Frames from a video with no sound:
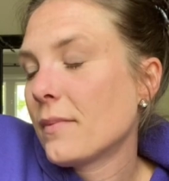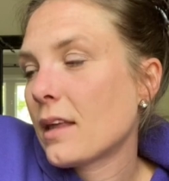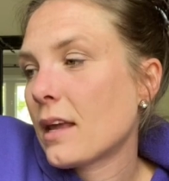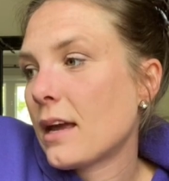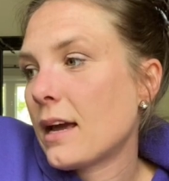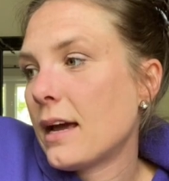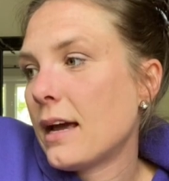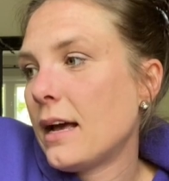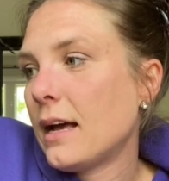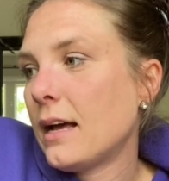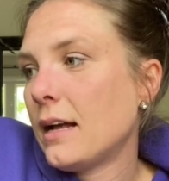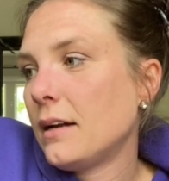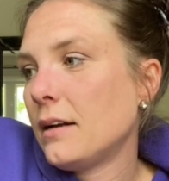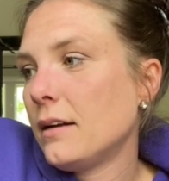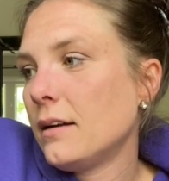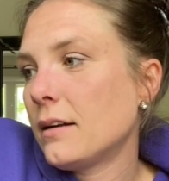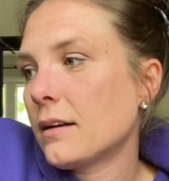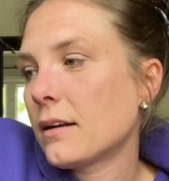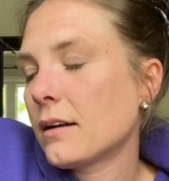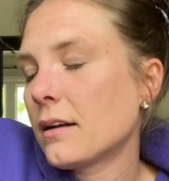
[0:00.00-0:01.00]

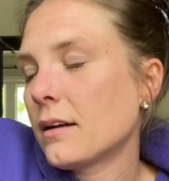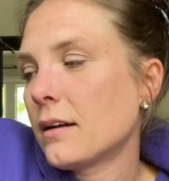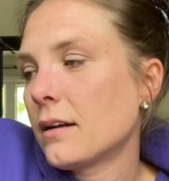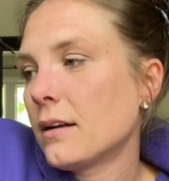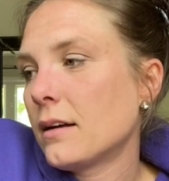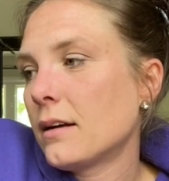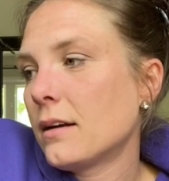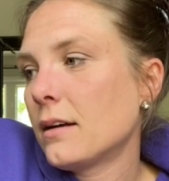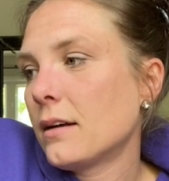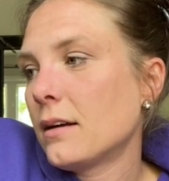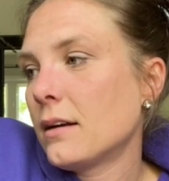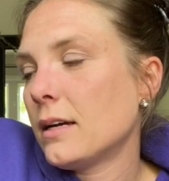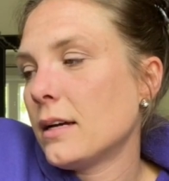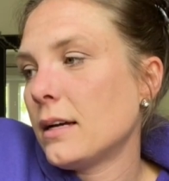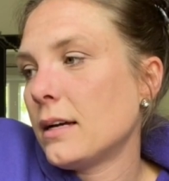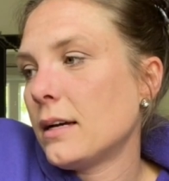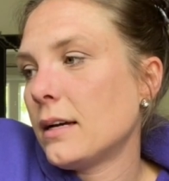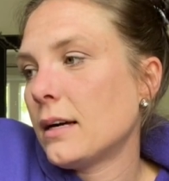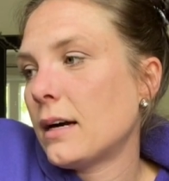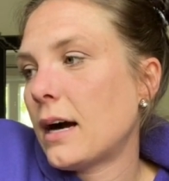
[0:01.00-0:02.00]
And
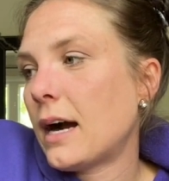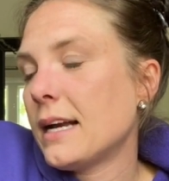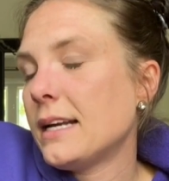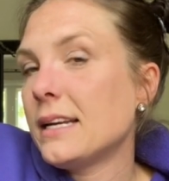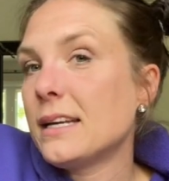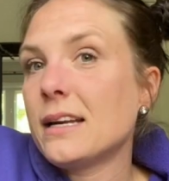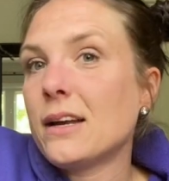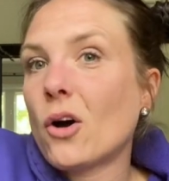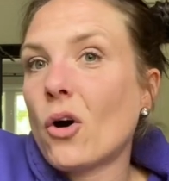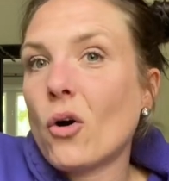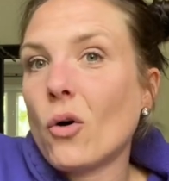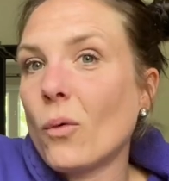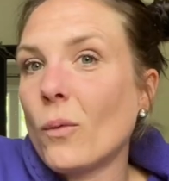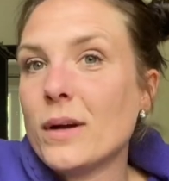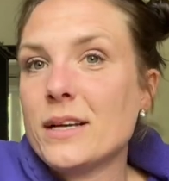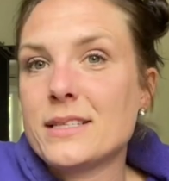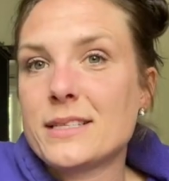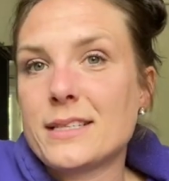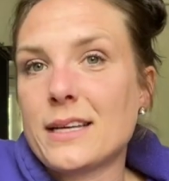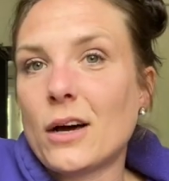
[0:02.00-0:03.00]
I didn't
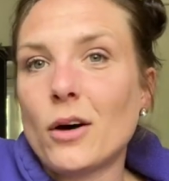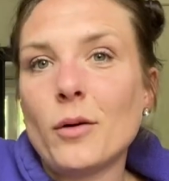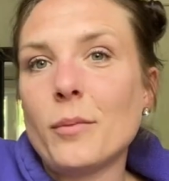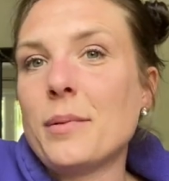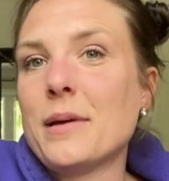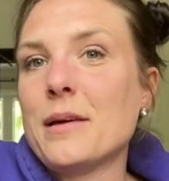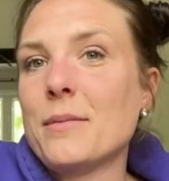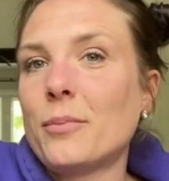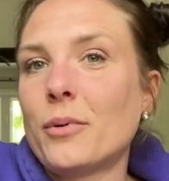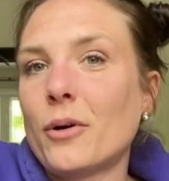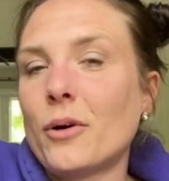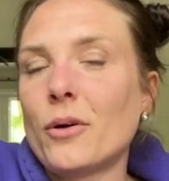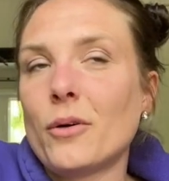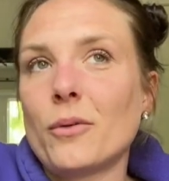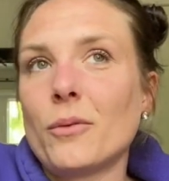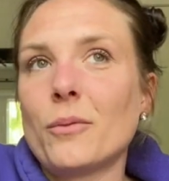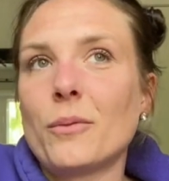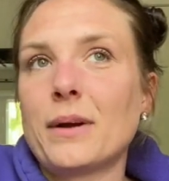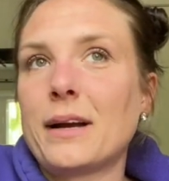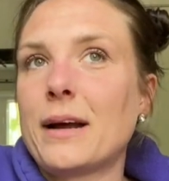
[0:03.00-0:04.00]
always tell people
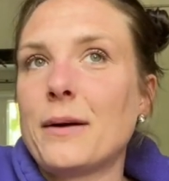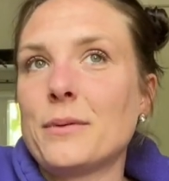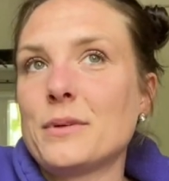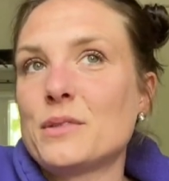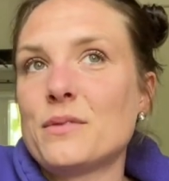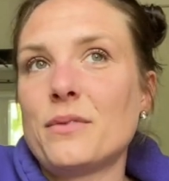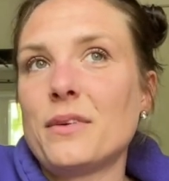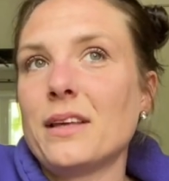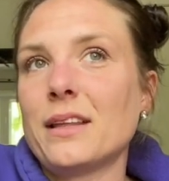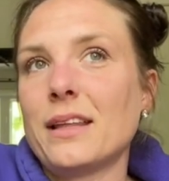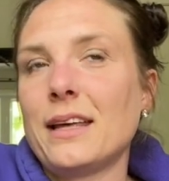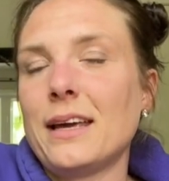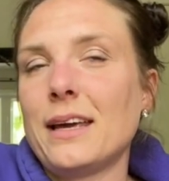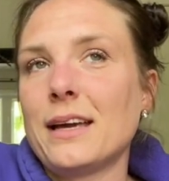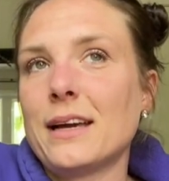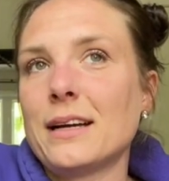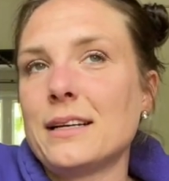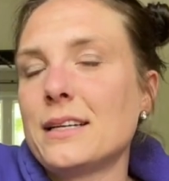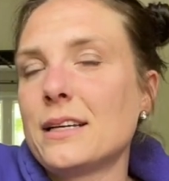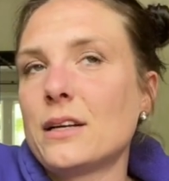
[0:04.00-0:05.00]
what I was feeling.
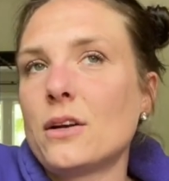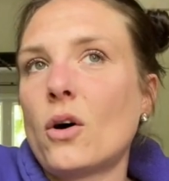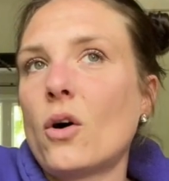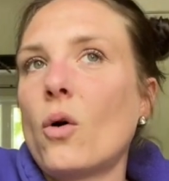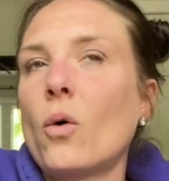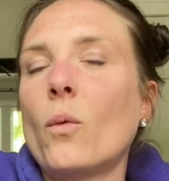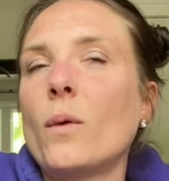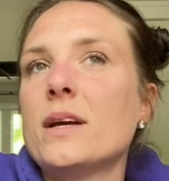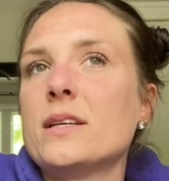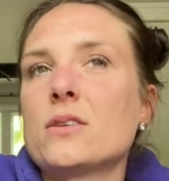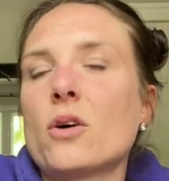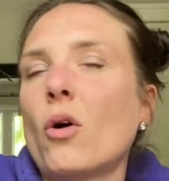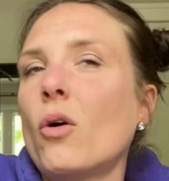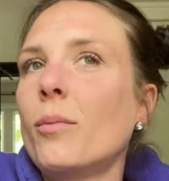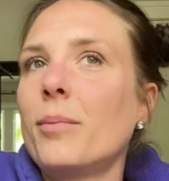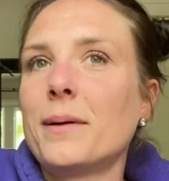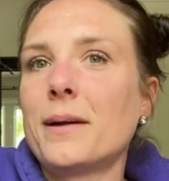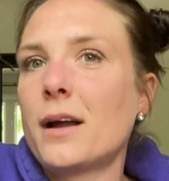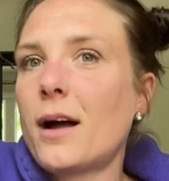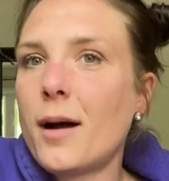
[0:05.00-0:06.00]
I didn't always
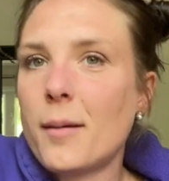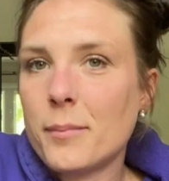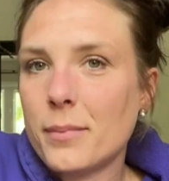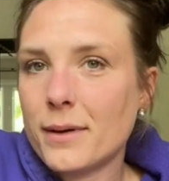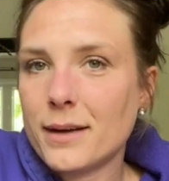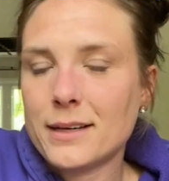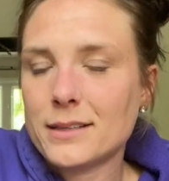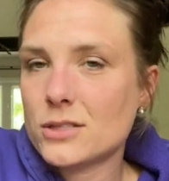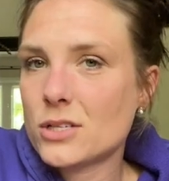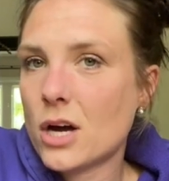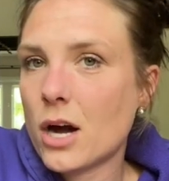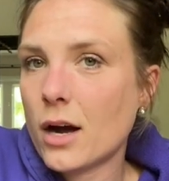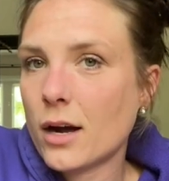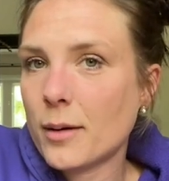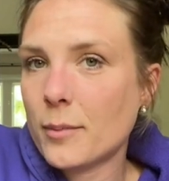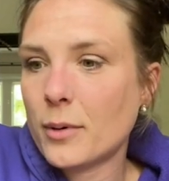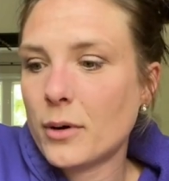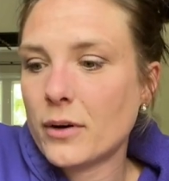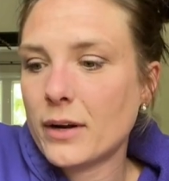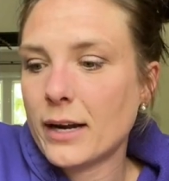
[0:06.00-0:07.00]
open up and talk
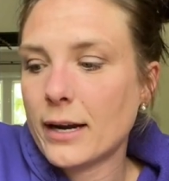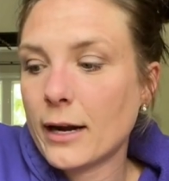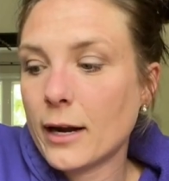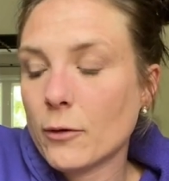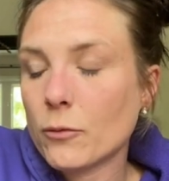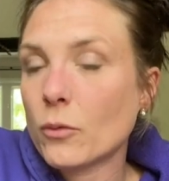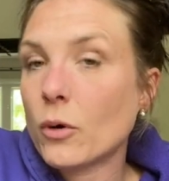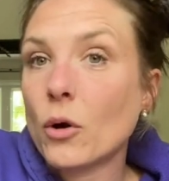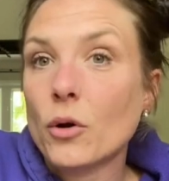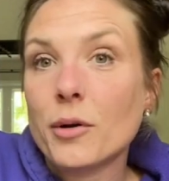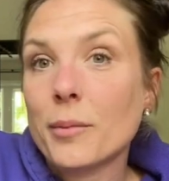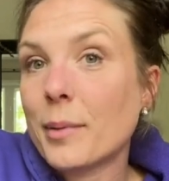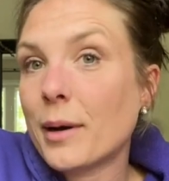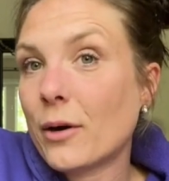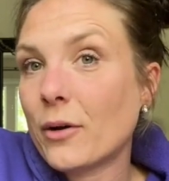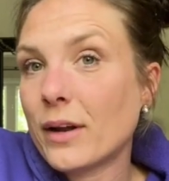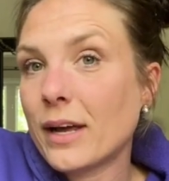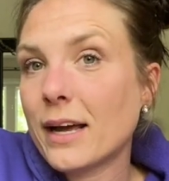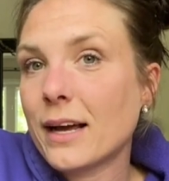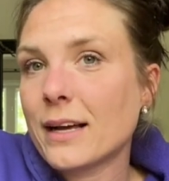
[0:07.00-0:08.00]
about it. I wrote
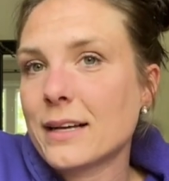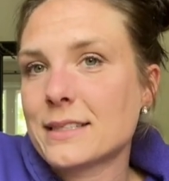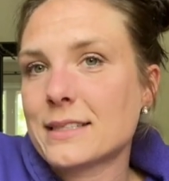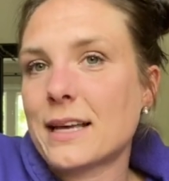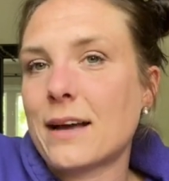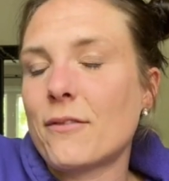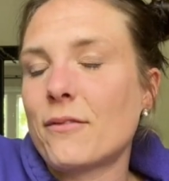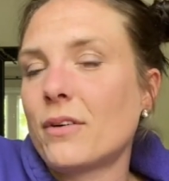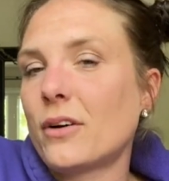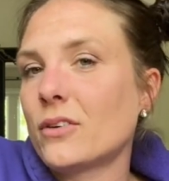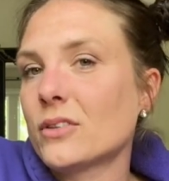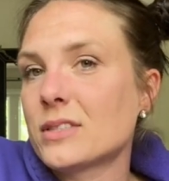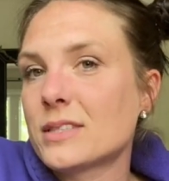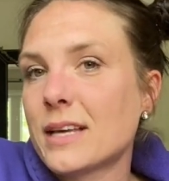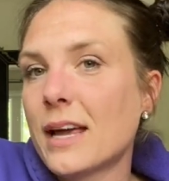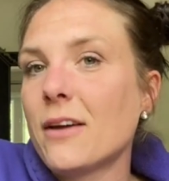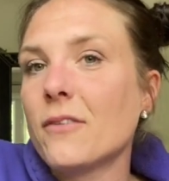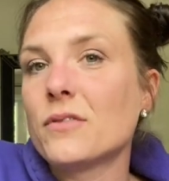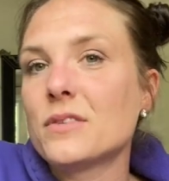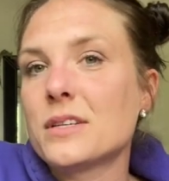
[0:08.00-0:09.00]
about it because that felt
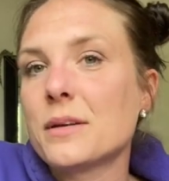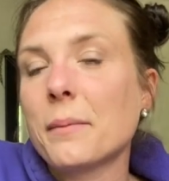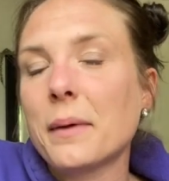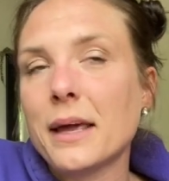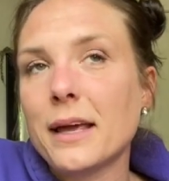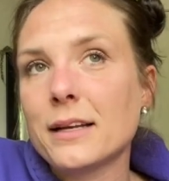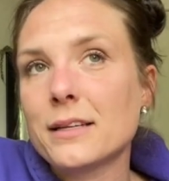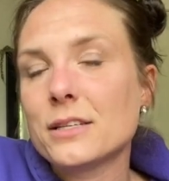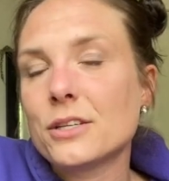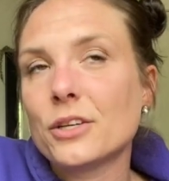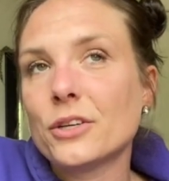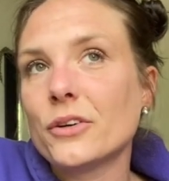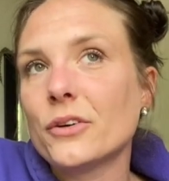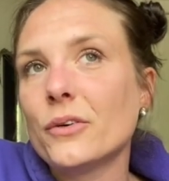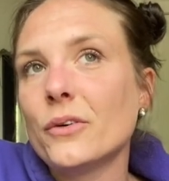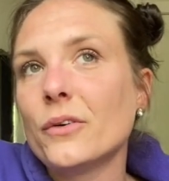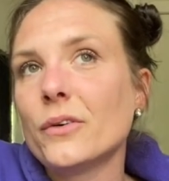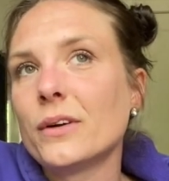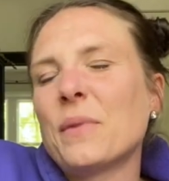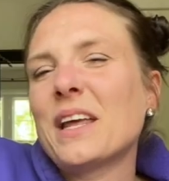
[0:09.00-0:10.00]
safe to me to do.